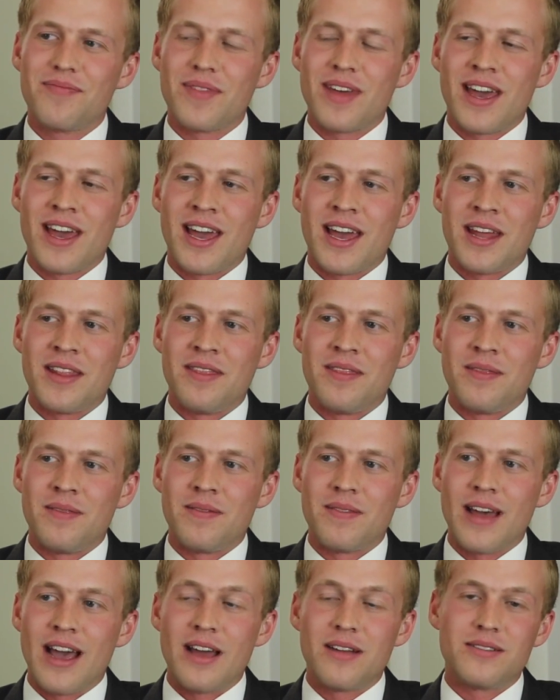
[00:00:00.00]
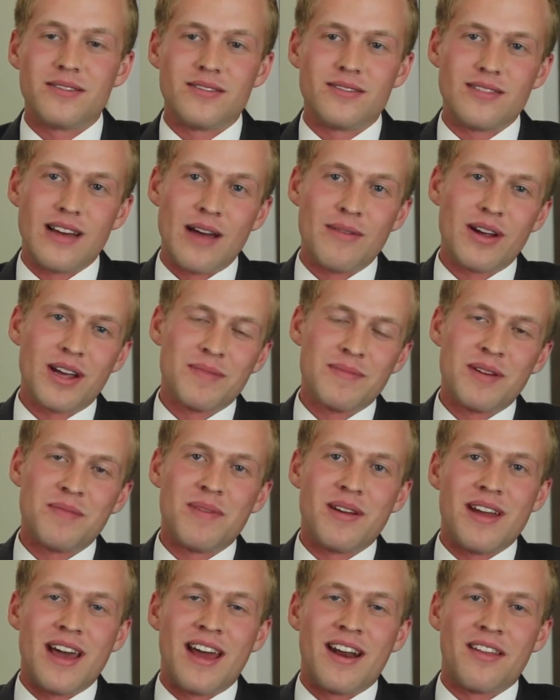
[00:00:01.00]
And I recommend
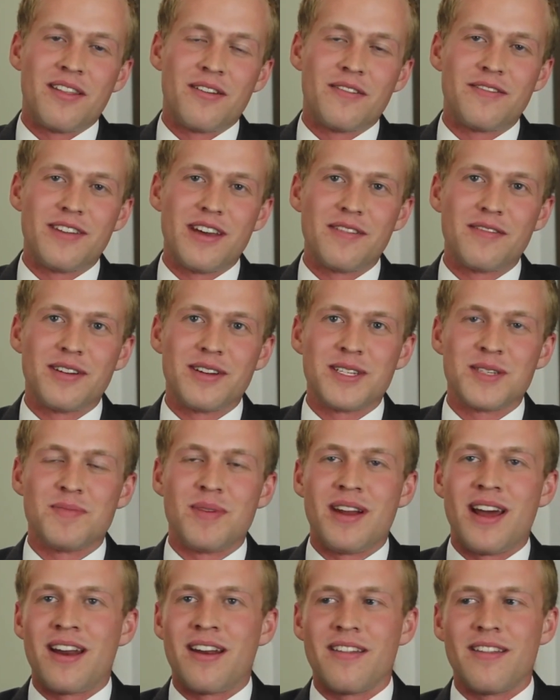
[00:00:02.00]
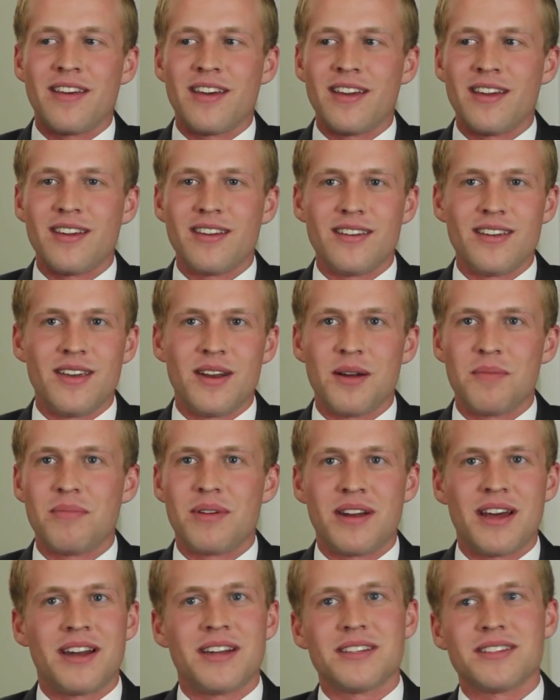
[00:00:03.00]
banana. Their favorite is banana. They eat up
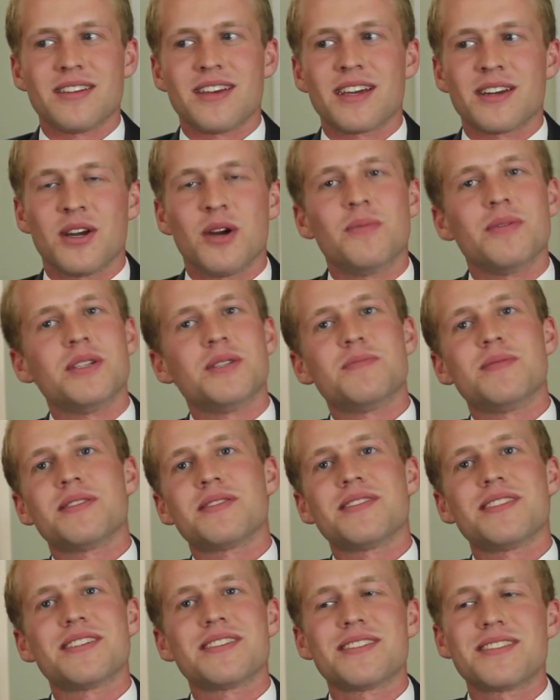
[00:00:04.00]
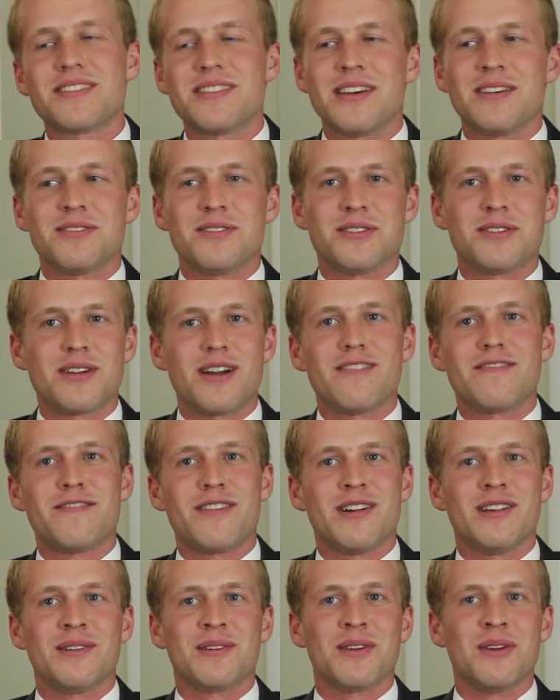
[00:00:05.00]
bananas like nobody's business. They'll just start
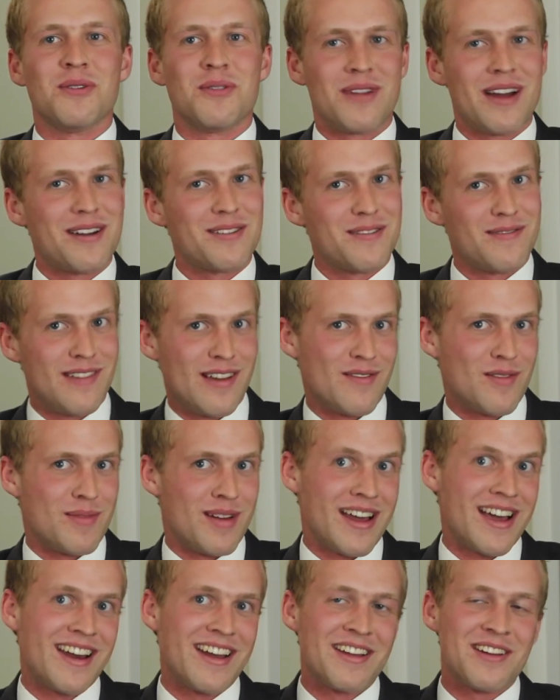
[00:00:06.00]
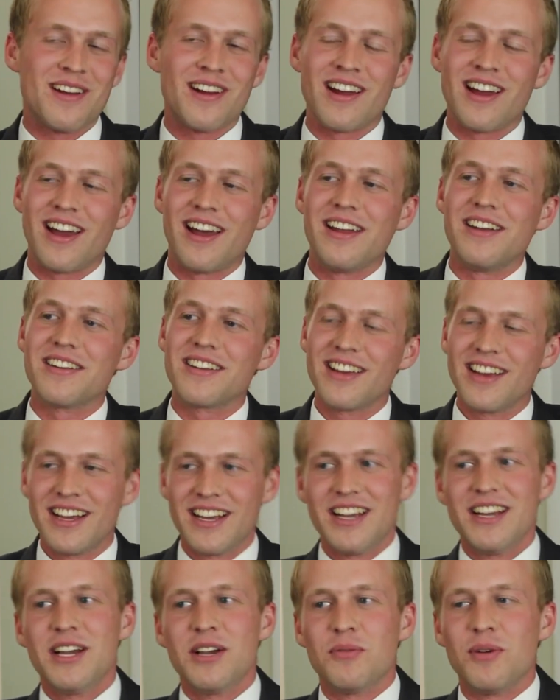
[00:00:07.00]
following you around if you have a banana in your hand.
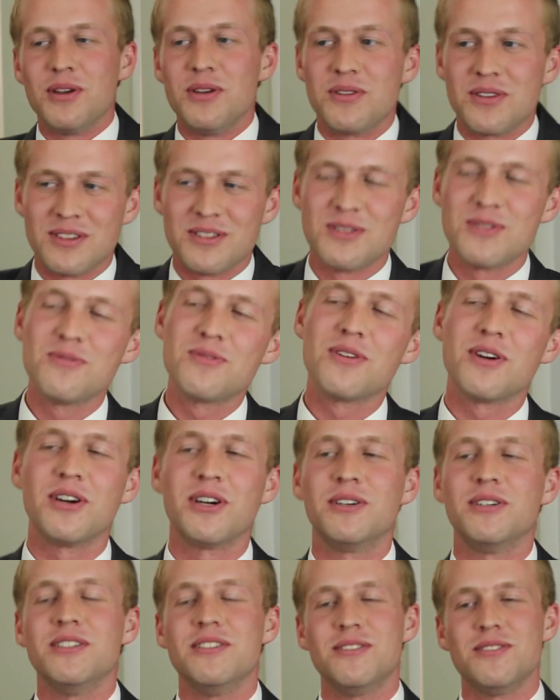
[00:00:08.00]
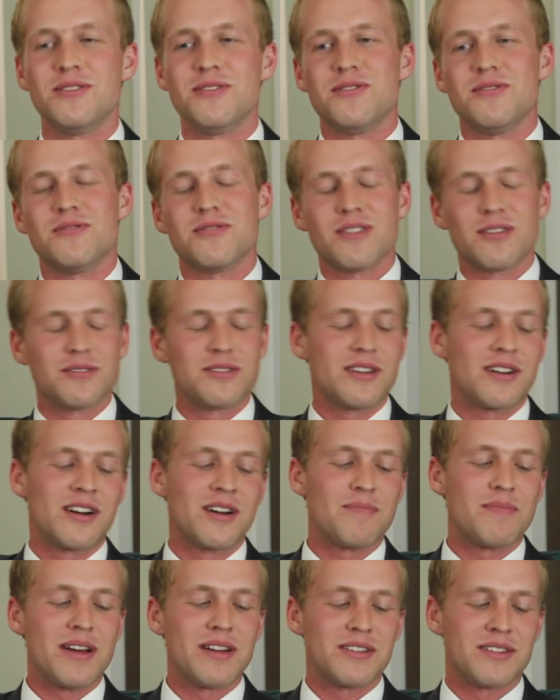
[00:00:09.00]
What you can do, though, is you go sit on
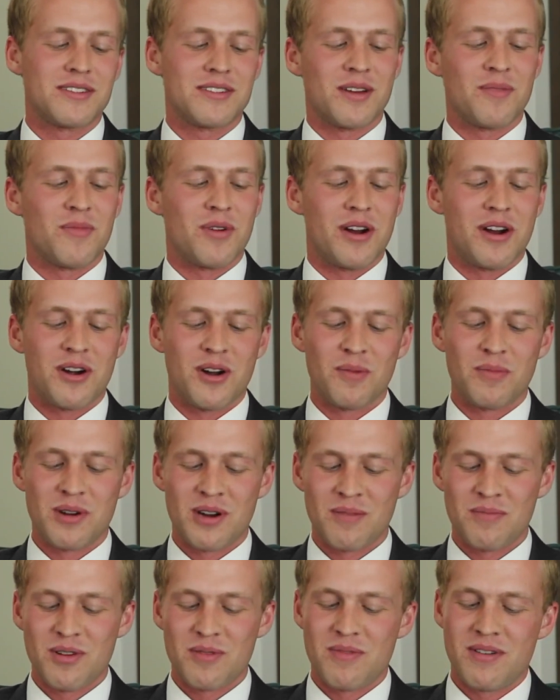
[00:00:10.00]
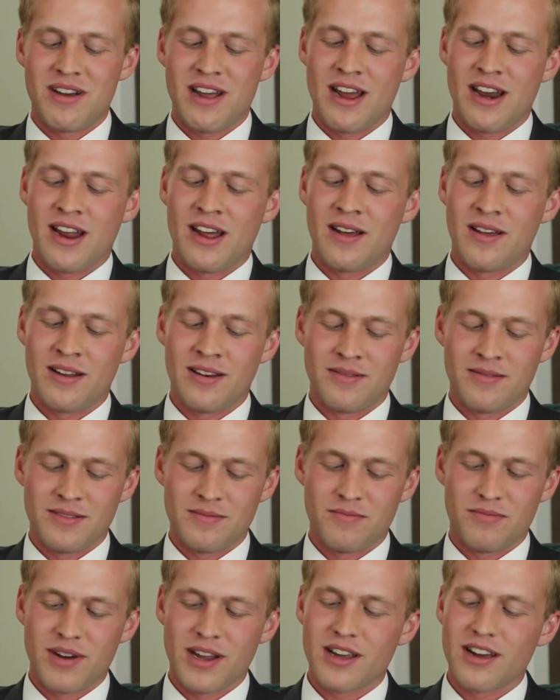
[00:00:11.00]
a bench somewhere and open up your banana and
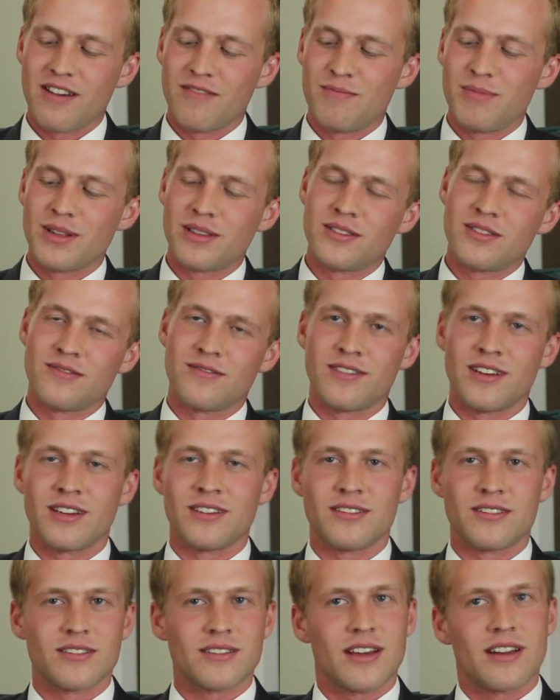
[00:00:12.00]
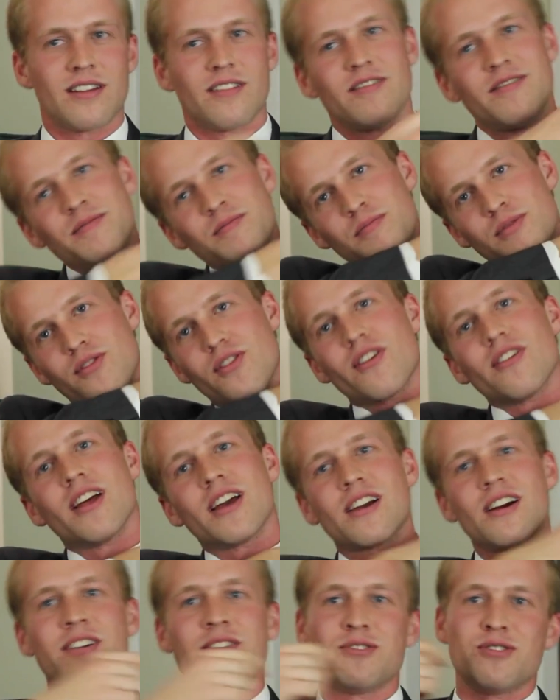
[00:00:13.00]
break off bits of it and just kind of put it
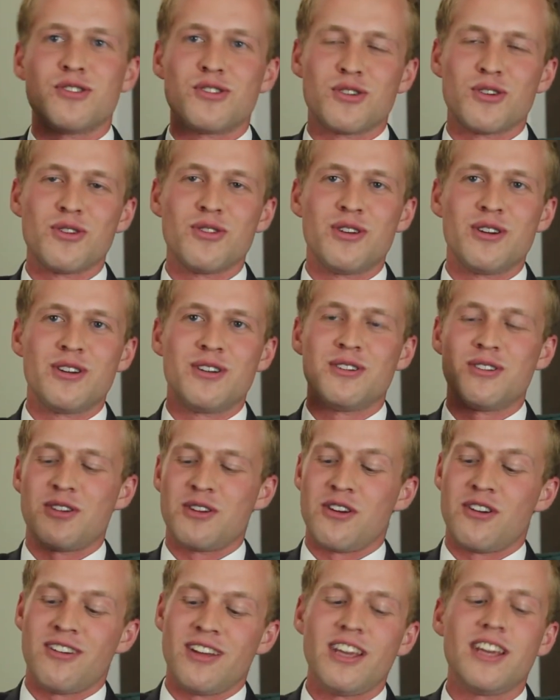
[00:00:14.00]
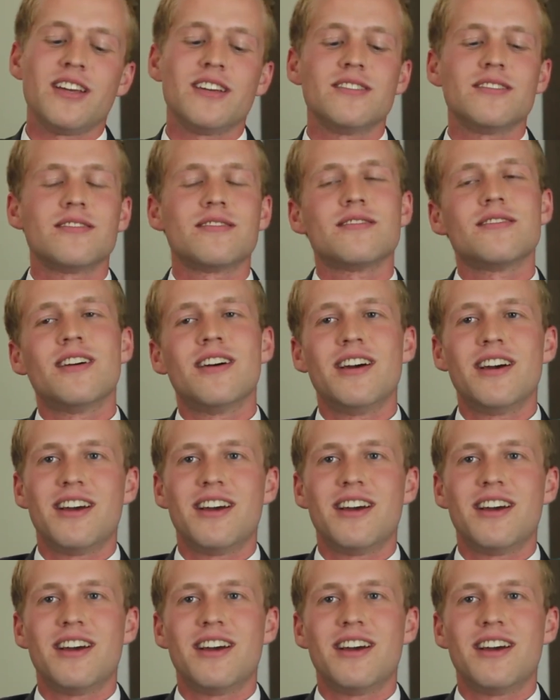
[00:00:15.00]
like on your shoulders or your knees